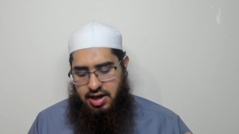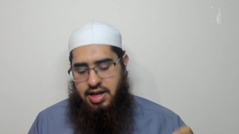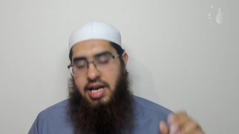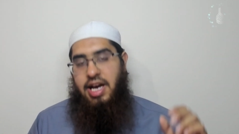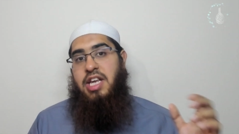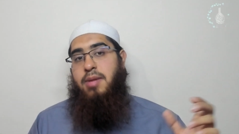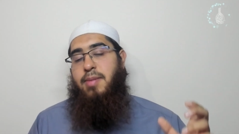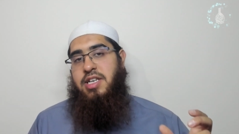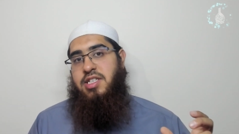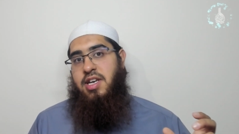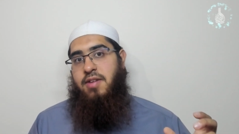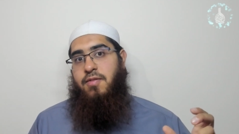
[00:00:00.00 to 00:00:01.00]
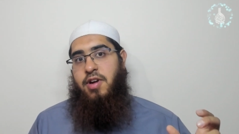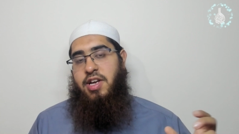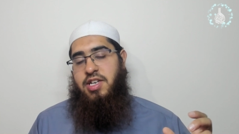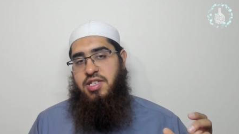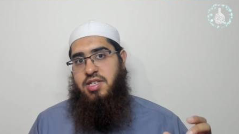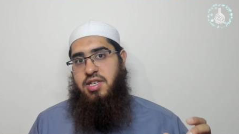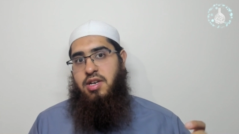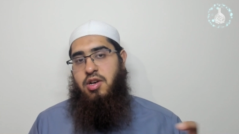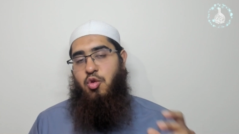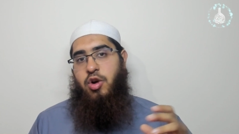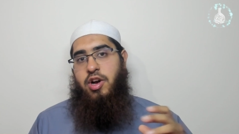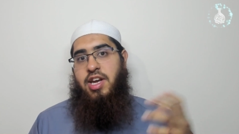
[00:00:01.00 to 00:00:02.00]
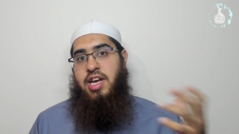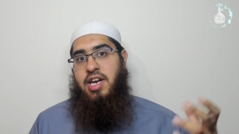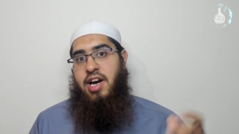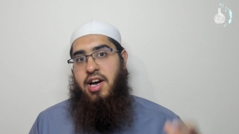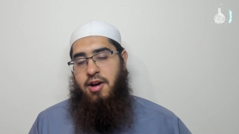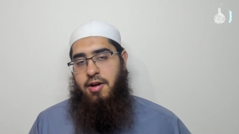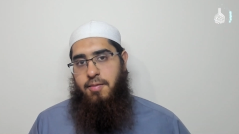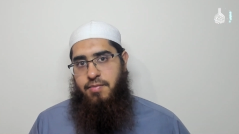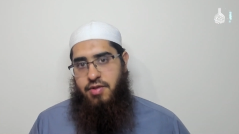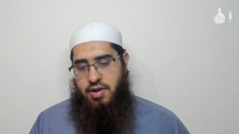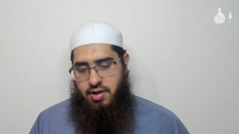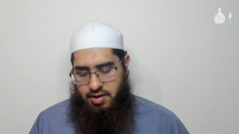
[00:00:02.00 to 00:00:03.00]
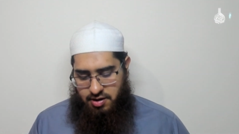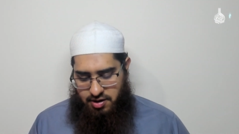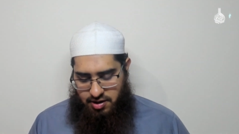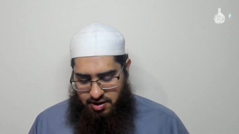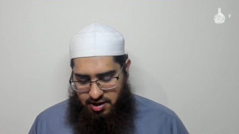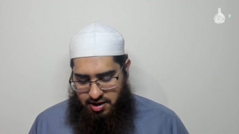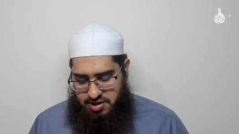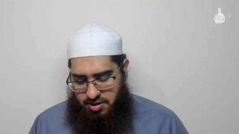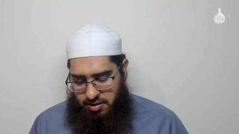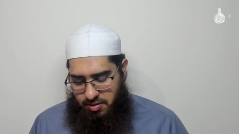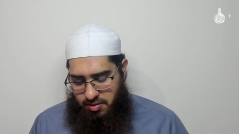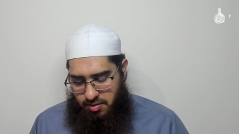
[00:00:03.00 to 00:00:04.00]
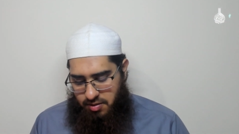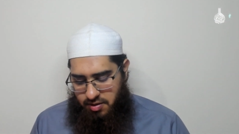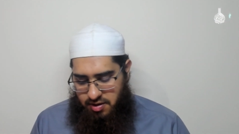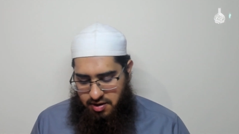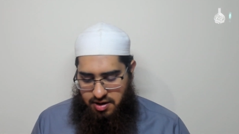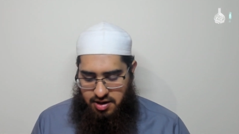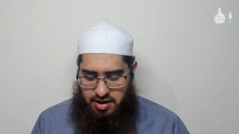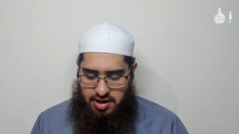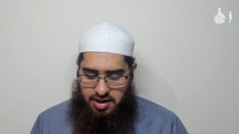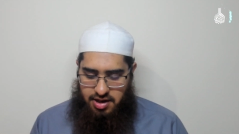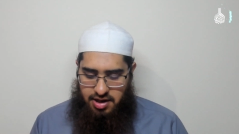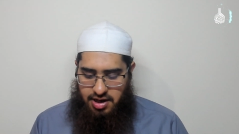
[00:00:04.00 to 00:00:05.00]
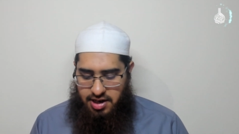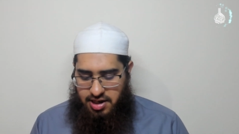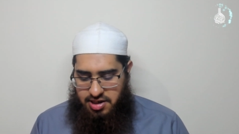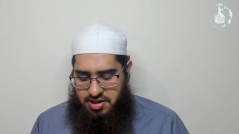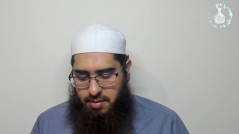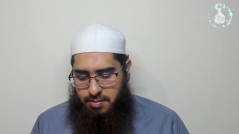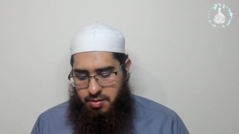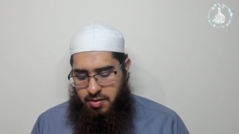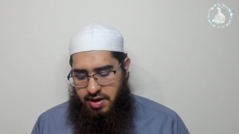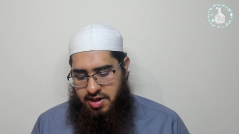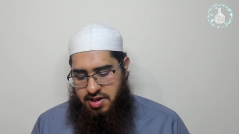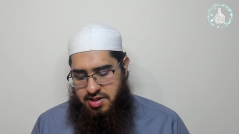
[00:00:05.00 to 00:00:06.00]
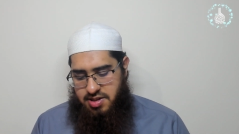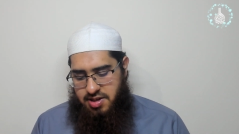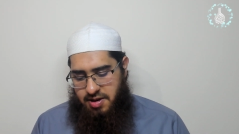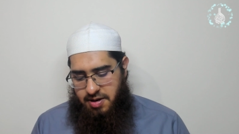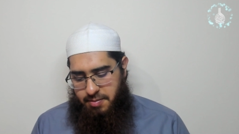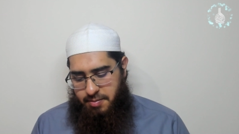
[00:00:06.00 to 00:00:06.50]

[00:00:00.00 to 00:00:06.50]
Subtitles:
an enigmatic phrase or a kinaya. So an example is